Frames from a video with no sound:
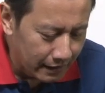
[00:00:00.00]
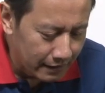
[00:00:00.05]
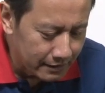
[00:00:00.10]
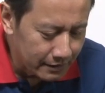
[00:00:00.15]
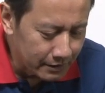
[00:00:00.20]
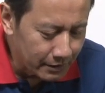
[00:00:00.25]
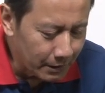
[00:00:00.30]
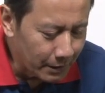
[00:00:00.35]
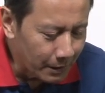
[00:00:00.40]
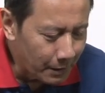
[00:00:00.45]

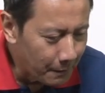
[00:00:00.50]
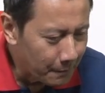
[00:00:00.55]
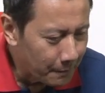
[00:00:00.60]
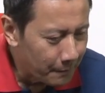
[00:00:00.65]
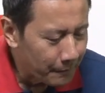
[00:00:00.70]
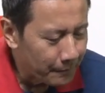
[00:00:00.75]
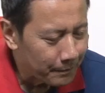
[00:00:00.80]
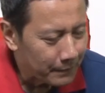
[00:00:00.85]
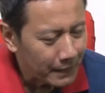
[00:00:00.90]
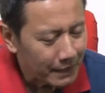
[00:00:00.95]
So
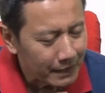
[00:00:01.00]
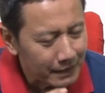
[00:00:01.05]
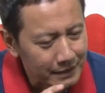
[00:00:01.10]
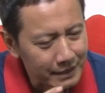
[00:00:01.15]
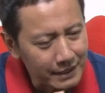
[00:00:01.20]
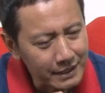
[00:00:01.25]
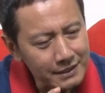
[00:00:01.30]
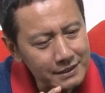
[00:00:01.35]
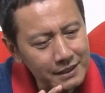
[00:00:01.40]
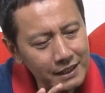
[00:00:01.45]

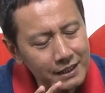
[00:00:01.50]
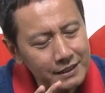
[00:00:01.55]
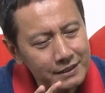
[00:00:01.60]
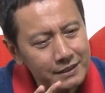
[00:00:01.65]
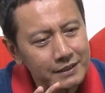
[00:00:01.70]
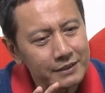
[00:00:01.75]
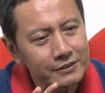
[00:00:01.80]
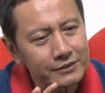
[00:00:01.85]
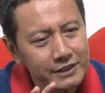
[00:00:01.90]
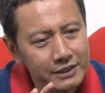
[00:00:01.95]
these are
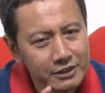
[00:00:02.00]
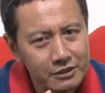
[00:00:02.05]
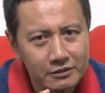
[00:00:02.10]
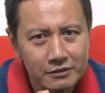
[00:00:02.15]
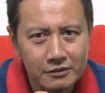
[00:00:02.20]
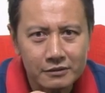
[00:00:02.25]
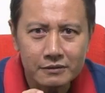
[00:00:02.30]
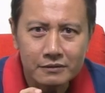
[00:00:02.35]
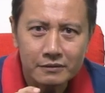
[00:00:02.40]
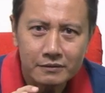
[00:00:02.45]
the
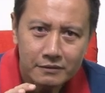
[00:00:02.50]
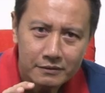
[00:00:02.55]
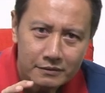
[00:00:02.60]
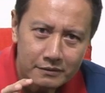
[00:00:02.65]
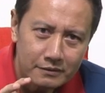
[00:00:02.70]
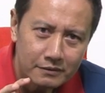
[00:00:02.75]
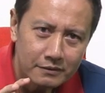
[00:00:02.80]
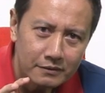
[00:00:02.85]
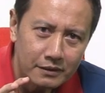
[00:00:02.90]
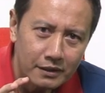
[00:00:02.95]
regional
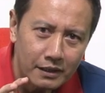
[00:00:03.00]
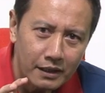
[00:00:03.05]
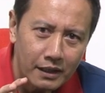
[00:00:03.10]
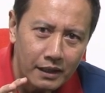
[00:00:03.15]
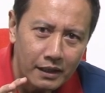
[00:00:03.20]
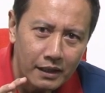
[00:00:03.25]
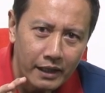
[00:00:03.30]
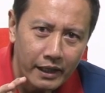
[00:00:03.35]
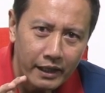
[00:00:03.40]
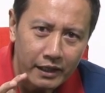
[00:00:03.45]

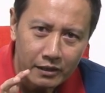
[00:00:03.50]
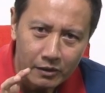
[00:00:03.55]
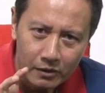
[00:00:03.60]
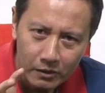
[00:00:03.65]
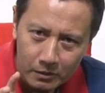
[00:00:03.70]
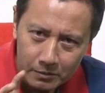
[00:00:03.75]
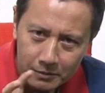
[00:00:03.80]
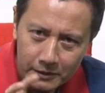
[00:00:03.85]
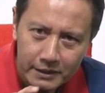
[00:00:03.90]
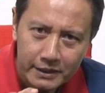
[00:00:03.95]
and
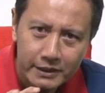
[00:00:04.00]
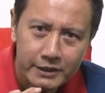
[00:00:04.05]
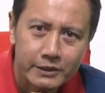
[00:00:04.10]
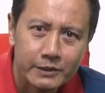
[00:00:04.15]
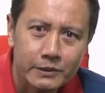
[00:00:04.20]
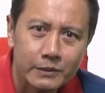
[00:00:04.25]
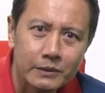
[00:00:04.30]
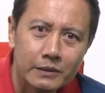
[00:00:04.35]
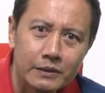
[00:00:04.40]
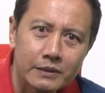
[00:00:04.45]
global
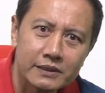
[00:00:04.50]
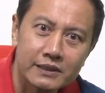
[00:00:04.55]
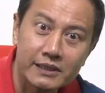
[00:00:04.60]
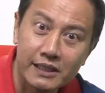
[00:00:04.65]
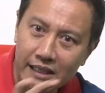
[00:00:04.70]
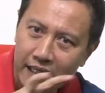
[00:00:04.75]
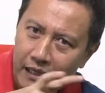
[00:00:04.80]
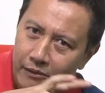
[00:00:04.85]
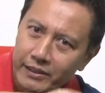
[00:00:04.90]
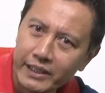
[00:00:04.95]
issues
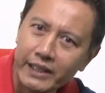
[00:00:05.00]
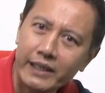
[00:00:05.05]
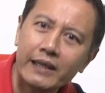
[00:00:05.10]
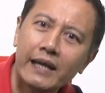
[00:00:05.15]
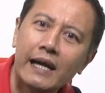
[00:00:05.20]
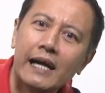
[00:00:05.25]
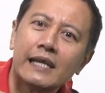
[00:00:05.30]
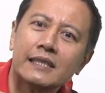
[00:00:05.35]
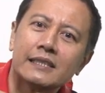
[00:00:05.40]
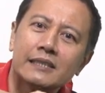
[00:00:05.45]

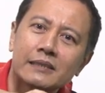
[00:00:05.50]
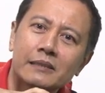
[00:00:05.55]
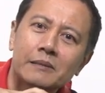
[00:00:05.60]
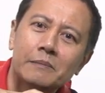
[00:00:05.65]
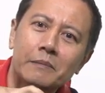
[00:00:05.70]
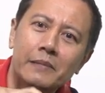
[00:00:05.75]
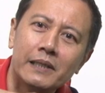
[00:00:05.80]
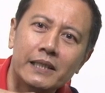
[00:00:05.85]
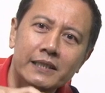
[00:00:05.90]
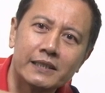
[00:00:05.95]
surrounding us,
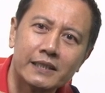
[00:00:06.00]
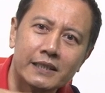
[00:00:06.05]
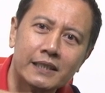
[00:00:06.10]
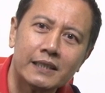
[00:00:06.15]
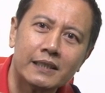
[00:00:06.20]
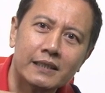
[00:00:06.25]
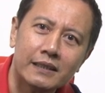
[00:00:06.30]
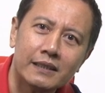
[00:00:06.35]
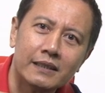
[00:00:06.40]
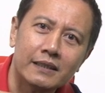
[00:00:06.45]

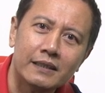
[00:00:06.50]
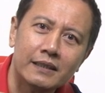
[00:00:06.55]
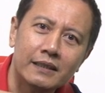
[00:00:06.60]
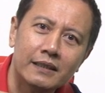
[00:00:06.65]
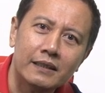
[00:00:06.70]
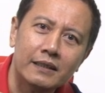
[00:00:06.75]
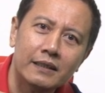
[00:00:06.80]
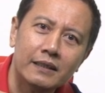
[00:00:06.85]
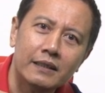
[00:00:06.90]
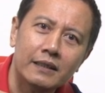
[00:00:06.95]
Malaysia,
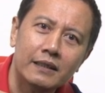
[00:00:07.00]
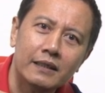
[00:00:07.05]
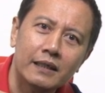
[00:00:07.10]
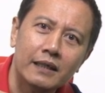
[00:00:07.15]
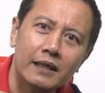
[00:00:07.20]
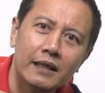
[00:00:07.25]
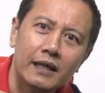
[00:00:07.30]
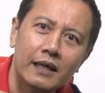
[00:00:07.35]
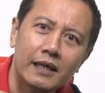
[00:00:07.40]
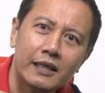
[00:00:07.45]

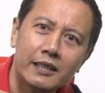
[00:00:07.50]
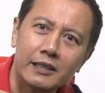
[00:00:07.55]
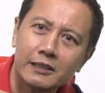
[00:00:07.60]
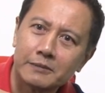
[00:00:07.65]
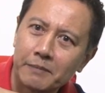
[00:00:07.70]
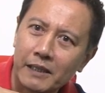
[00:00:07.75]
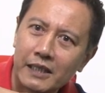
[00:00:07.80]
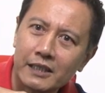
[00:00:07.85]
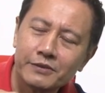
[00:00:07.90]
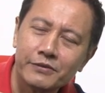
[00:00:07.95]

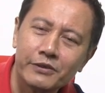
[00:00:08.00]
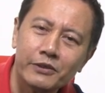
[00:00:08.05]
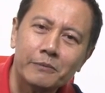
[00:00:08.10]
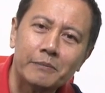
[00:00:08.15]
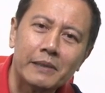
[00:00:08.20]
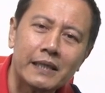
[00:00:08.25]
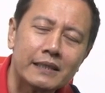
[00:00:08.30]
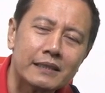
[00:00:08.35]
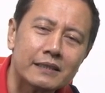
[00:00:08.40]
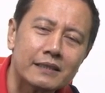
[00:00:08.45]
these past few
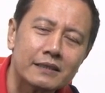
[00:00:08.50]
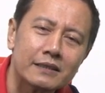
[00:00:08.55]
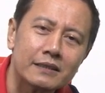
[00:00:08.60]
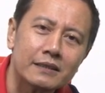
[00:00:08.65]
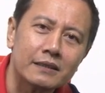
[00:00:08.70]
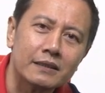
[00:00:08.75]
months.